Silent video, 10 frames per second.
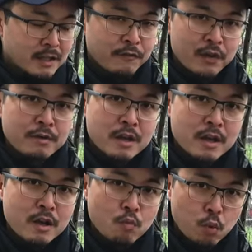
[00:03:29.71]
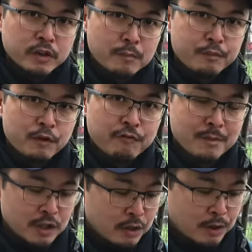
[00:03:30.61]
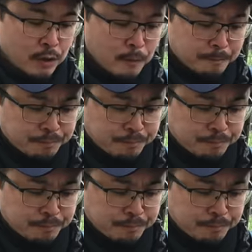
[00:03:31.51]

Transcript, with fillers: a very waterproof material.